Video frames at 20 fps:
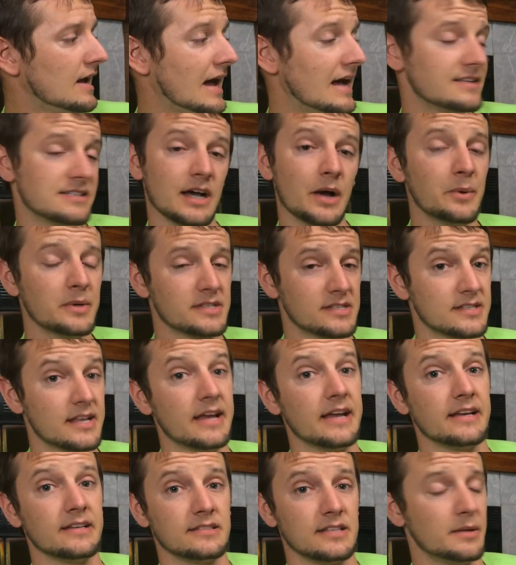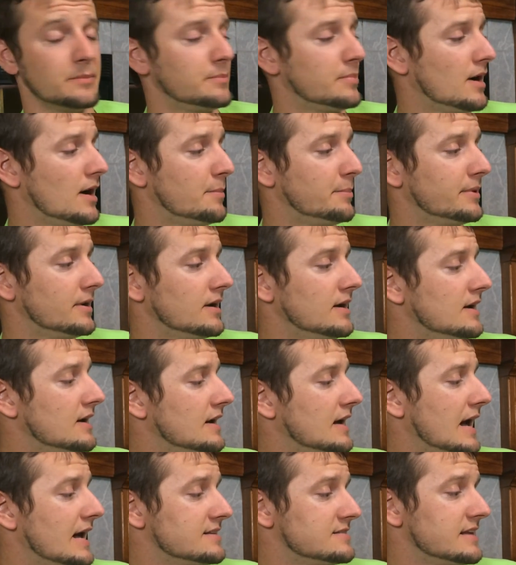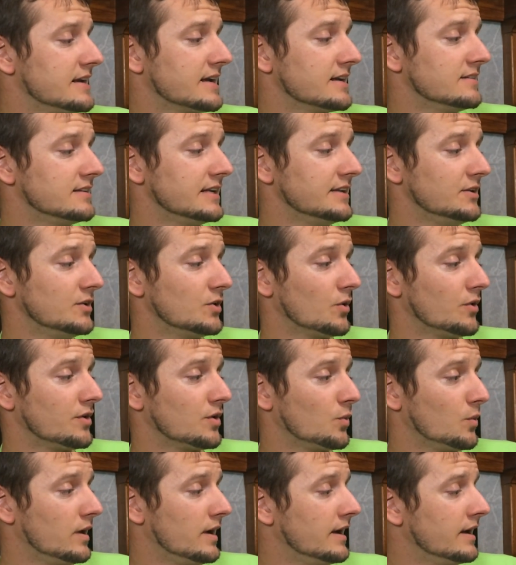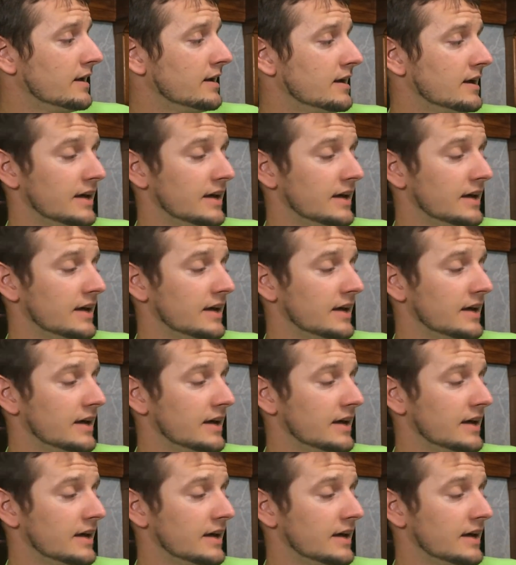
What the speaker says: As I was saying, said Papa, as they continued on their way,